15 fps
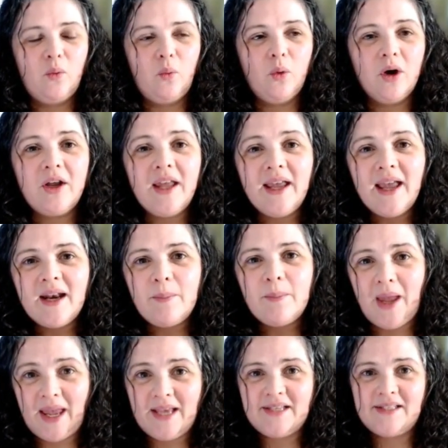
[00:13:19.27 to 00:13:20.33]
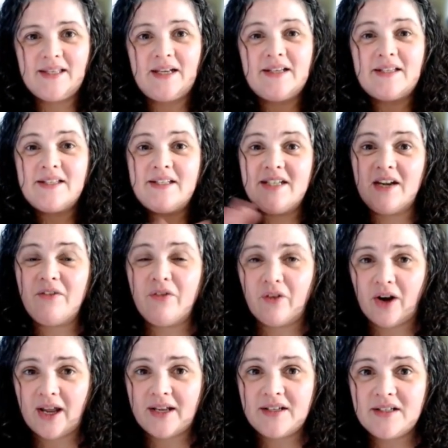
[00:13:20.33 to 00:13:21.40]
working at a pace that is
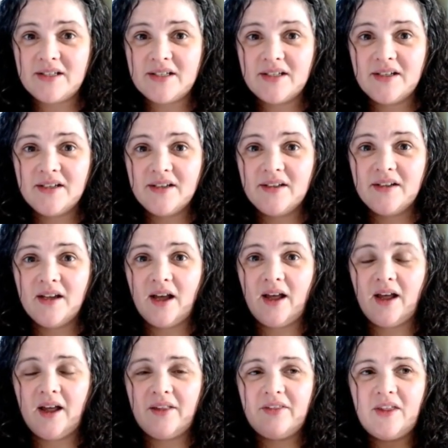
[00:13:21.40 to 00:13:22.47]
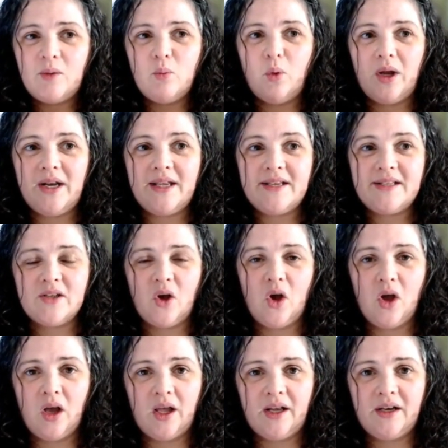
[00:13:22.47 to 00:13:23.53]
different than what is
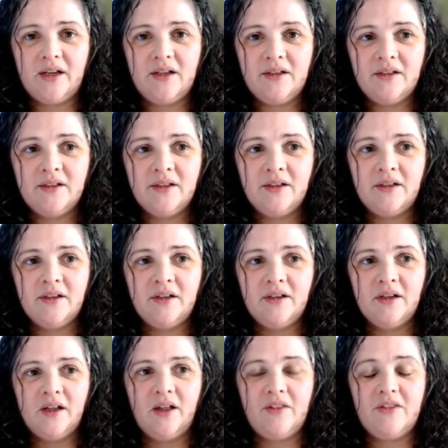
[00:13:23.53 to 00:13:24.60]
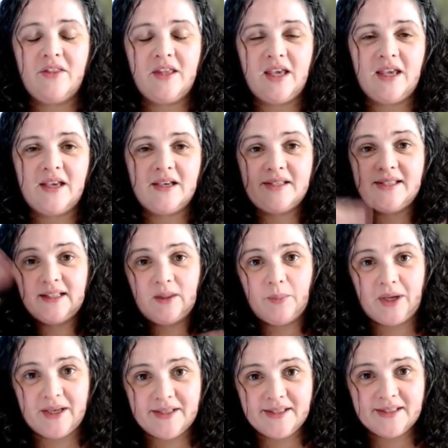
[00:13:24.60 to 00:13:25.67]
on the
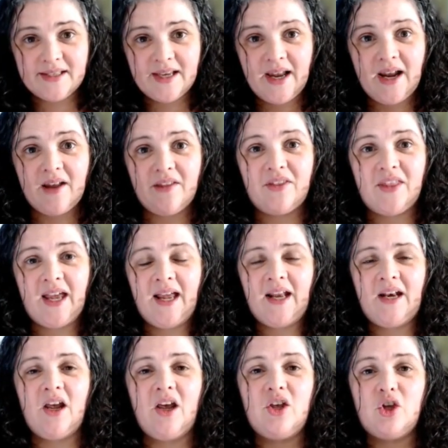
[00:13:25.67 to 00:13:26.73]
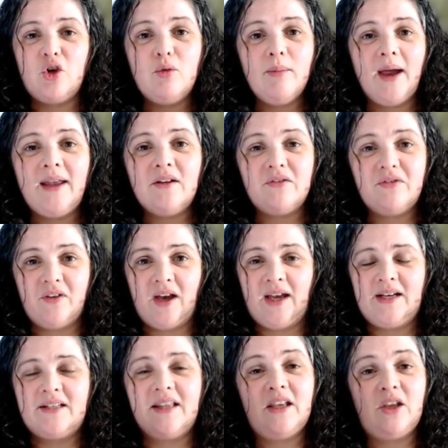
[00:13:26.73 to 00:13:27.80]
syllabus, then you might
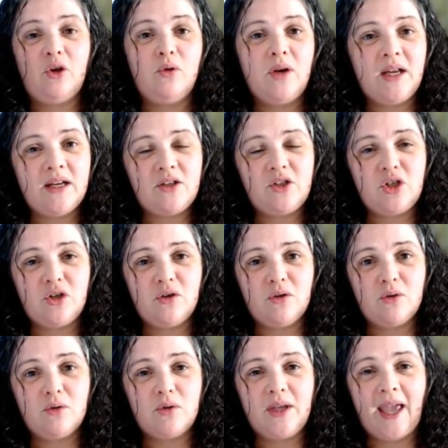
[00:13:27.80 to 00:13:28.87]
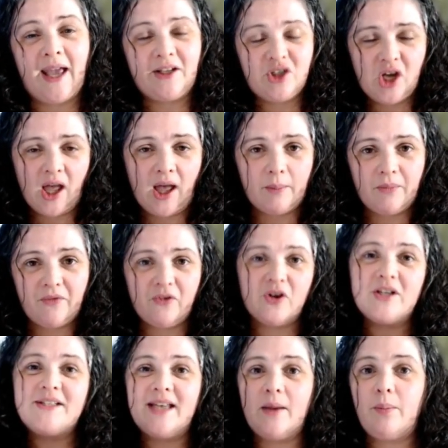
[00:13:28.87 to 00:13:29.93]
find that you need to catch up. For
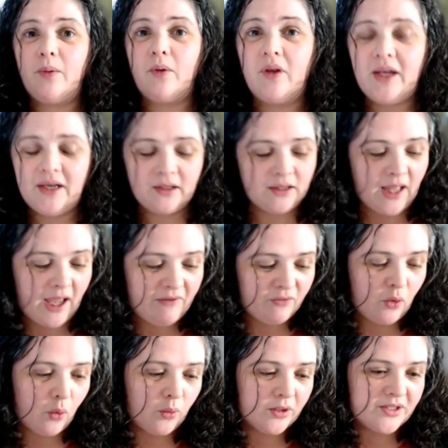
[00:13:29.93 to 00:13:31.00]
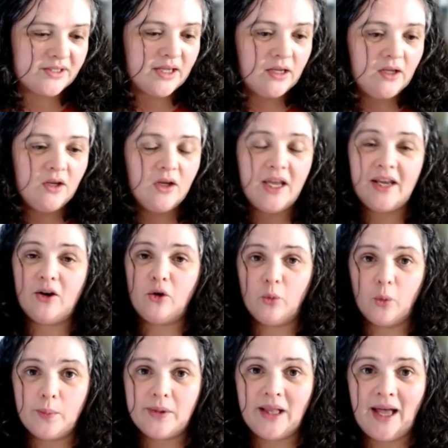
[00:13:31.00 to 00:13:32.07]
example, in a live course, in a
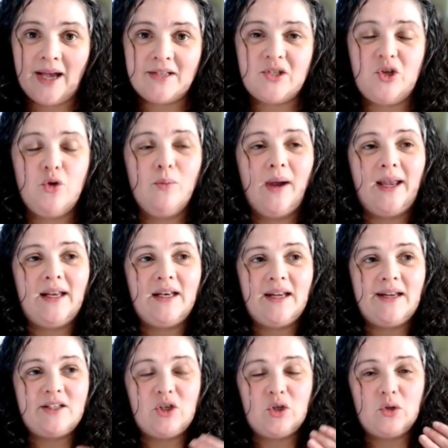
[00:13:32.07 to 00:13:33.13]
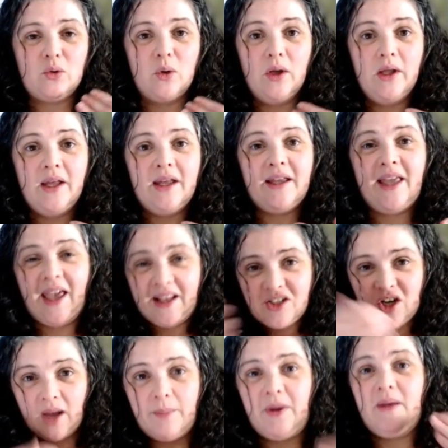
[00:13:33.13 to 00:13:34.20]
group class, you might need to
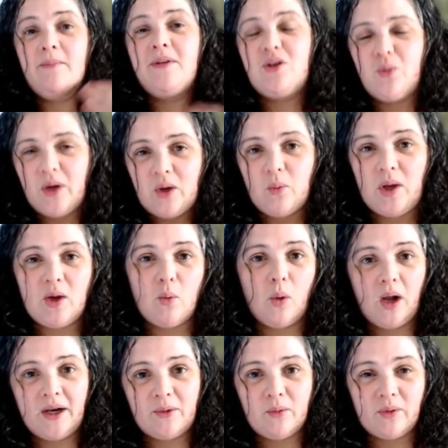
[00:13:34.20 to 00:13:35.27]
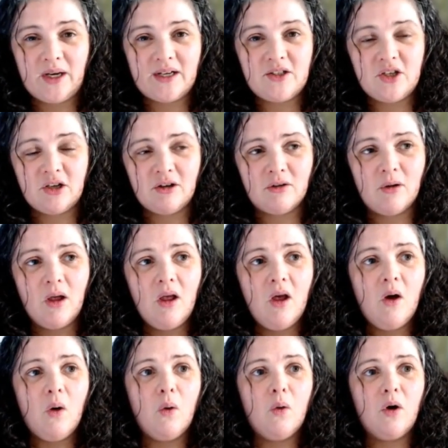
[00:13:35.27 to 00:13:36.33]
catch up in between week 1 and week 2.
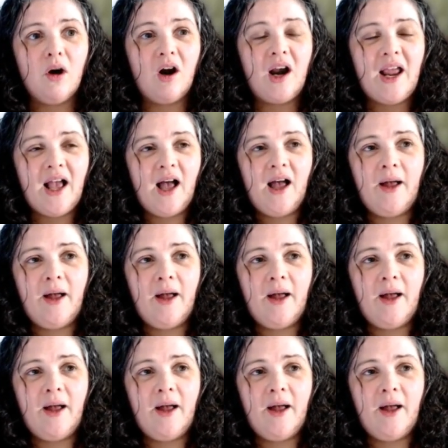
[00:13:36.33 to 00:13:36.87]
Or